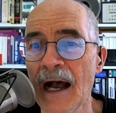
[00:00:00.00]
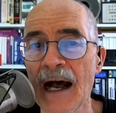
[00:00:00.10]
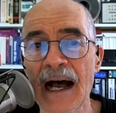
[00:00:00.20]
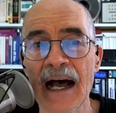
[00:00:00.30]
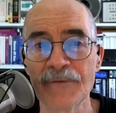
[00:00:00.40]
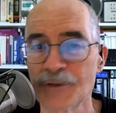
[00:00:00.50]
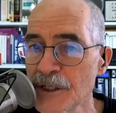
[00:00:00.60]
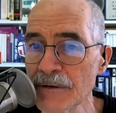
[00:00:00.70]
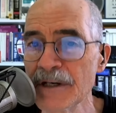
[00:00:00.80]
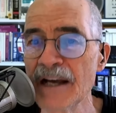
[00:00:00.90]
Uh,
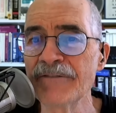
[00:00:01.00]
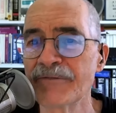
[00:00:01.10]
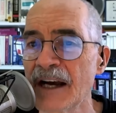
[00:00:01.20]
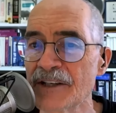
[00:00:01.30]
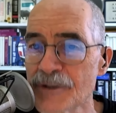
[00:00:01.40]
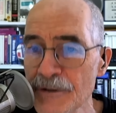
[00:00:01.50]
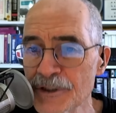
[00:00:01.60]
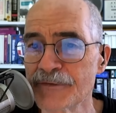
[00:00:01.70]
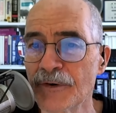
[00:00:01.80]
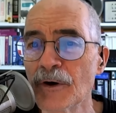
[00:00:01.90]
sure enough, I
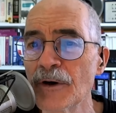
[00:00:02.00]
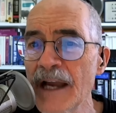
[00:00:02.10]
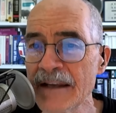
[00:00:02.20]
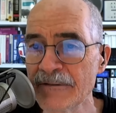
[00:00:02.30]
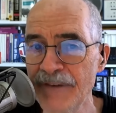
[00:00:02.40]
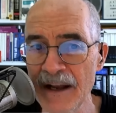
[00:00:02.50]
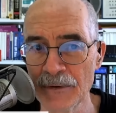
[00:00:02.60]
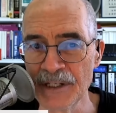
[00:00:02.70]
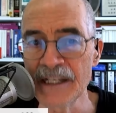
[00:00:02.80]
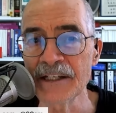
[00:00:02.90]
searched for and
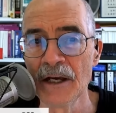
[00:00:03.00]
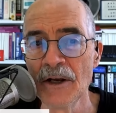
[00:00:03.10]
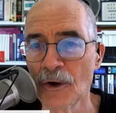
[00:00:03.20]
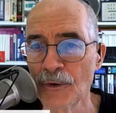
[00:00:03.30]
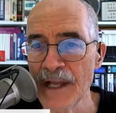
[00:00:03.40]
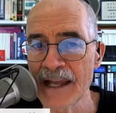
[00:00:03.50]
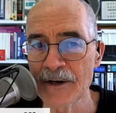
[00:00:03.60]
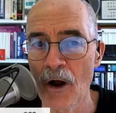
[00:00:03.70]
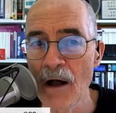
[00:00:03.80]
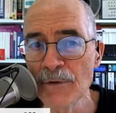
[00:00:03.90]
found it, created
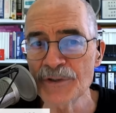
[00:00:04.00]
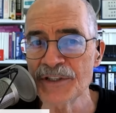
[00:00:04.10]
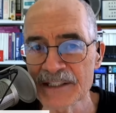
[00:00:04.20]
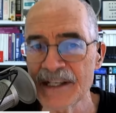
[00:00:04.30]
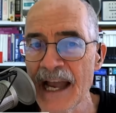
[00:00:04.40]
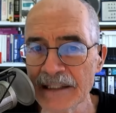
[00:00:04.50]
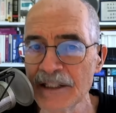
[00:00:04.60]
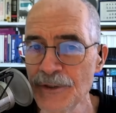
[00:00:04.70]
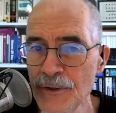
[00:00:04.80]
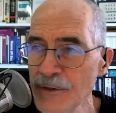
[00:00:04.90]
almost
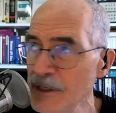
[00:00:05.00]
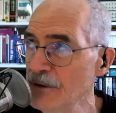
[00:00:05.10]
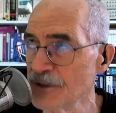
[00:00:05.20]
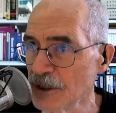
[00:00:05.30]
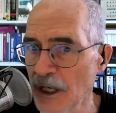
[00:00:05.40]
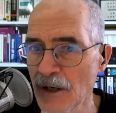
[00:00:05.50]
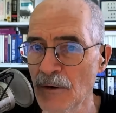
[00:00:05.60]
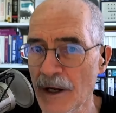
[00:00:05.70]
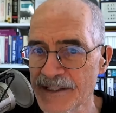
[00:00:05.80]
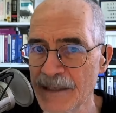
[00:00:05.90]
exactly two years ago
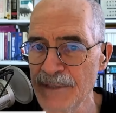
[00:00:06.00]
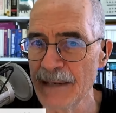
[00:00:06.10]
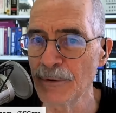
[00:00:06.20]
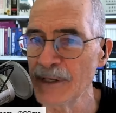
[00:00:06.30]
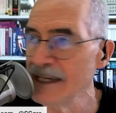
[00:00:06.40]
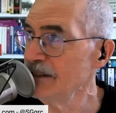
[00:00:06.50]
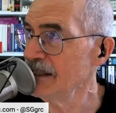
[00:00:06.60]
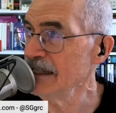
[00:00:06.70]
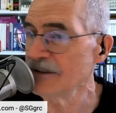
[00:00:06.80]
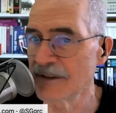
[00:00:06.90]
on September
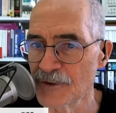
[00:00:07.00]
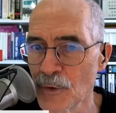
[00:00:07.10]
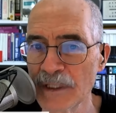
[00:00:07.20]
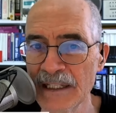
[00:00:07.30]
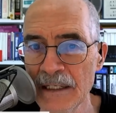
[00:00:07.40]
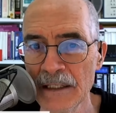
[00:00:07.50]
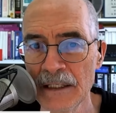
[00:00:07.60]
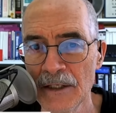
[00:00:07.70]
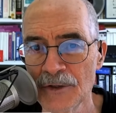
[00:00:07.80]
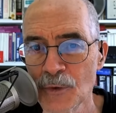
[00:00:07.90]
eighteenth of twenty
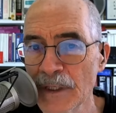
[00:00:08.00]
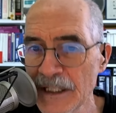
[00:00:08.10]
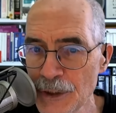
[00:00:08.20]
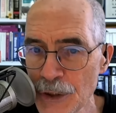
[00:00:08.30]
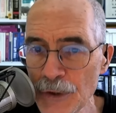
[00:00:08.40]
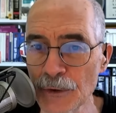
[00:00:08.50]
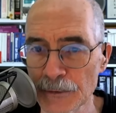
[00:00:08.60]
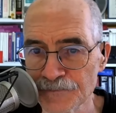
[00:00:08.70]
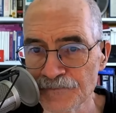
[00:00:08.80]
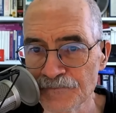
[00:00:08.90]
twenty-two,
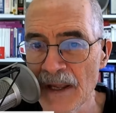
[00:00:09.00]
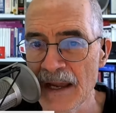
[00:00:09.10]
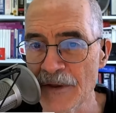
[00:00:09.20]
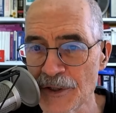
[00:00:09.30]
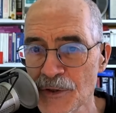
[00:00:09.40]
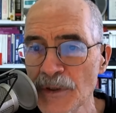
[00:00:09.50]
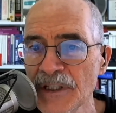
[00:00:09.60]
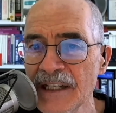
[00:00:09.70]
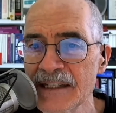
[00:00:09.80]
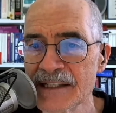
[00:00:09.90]
and the
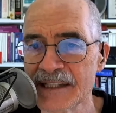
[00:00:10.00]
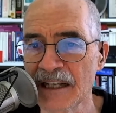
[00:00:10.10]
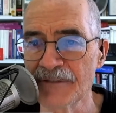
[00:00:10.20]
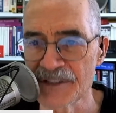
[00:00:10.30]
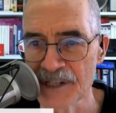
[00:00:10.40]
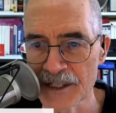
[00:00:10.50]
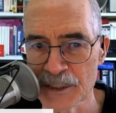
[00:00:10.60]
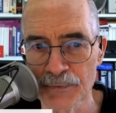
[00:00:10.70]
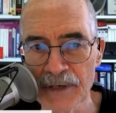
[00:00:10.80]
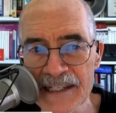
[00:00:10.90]
shortcut itself is, not
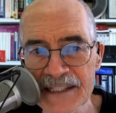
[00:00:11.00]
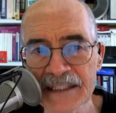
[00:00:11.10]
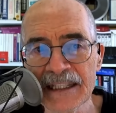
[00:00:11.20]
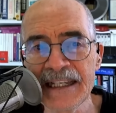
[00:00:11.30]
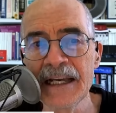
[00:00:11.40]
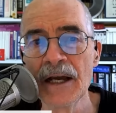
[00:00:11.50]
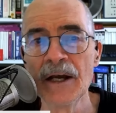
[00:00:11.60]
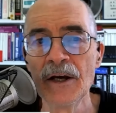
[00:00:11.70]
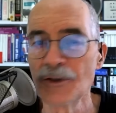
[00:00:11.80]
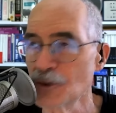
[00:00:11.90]
surprisingly,
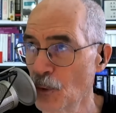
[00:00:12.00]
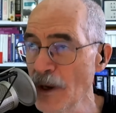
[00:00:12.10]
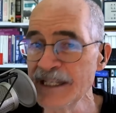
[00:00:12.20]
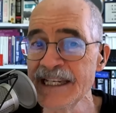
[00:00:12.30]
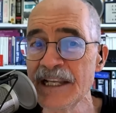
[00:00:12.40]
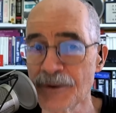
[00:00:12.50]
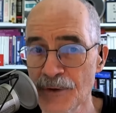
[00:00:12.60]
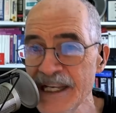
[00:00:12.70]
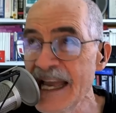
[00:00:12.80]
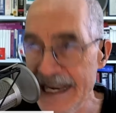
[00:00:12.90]
twenty
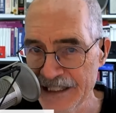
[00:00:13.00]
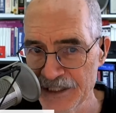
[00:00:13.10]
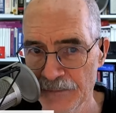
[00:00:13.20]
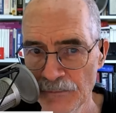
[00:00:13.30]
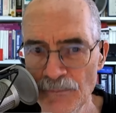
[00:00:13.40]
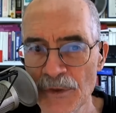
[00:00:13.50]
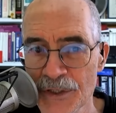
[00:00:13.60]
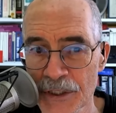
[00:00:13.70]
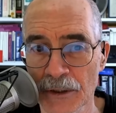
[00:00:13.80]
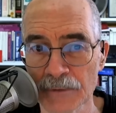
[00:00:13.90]
thirty-eight.
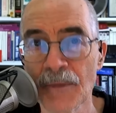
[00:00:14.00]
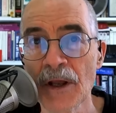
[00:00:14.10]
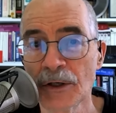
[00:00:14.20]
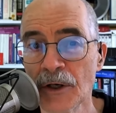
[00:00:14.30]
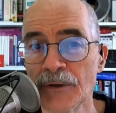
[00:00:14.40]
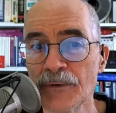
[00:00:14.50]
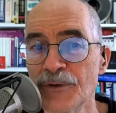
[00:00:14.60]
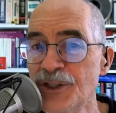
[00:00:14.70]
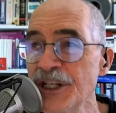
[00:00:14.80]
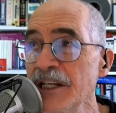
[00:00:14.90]
So go to
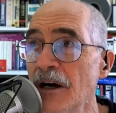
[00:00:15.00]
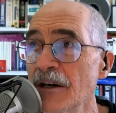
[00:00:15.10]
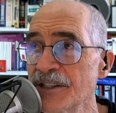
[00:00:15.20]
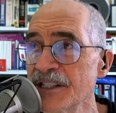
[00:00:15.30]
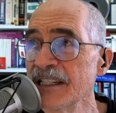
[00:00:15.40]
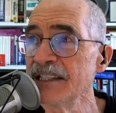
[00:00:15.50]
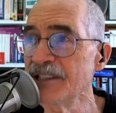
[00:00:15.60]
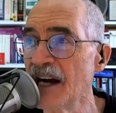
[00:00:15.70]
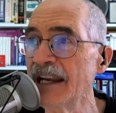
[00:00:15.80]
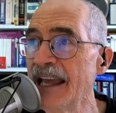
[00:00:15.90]
G R C
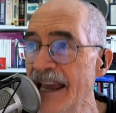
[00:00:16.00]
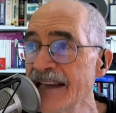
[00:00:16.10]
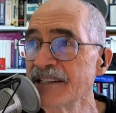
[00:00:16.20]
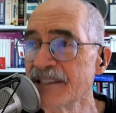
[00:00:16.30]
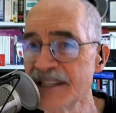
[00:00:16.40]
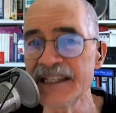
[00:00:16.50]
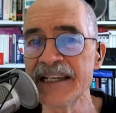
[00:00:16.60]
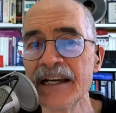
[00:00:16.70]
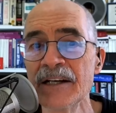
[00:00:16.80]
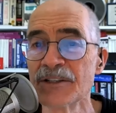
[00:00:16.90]
dot S
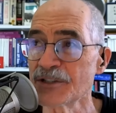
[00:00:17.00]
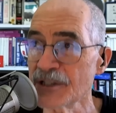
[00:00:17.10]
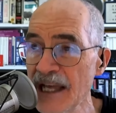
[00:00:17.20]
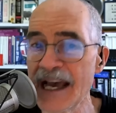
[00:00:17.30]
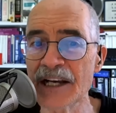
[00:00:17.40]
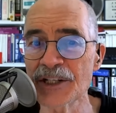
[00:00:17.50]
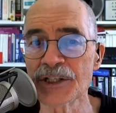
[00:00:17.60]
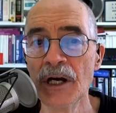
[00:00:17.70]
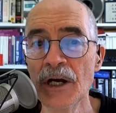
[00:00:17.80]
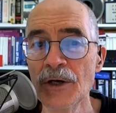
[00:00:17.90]
C
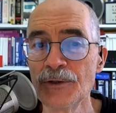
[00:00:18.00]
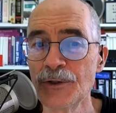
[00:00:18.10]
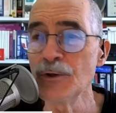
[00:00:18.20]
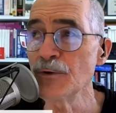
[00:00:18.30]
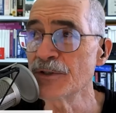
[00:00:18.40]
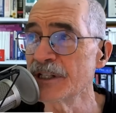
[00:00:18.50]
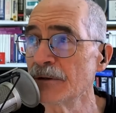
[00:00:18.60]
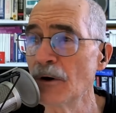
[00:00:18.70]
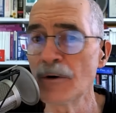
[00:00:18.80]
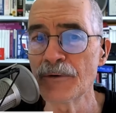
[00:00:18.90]
slash two
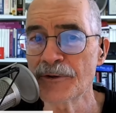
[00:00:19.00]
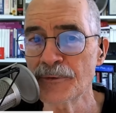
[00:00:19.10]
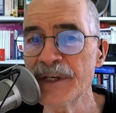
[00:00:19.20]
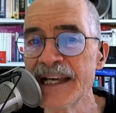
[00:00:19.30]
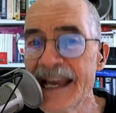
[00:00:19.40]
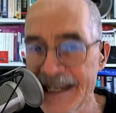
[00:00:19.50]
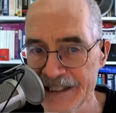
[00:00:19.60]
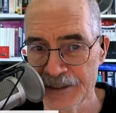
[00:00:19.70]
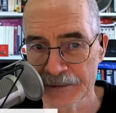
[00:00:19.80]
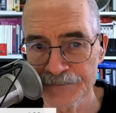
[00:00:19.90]
thousand
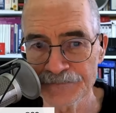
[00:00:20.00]
thirty-eight.